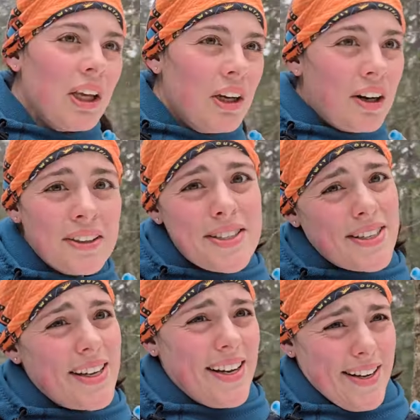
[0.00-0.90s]

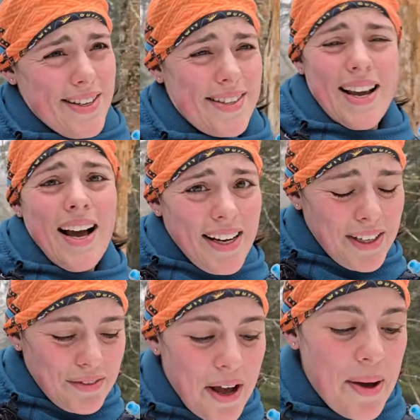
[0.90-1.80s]
Honestly, it is kind
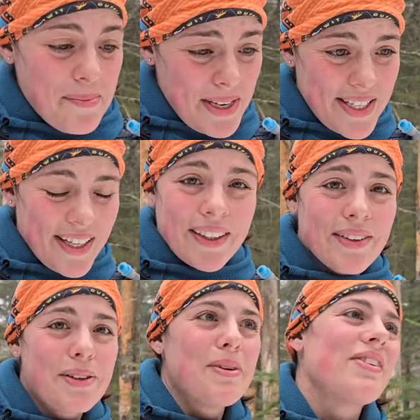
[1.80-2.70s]
of misting a
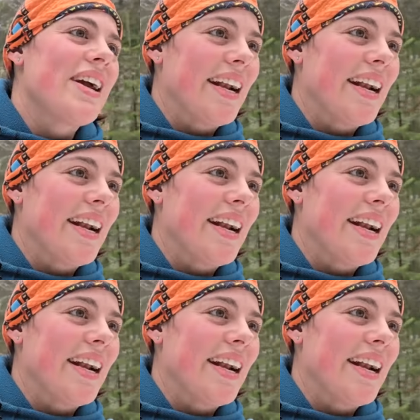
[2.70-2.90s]
little bit right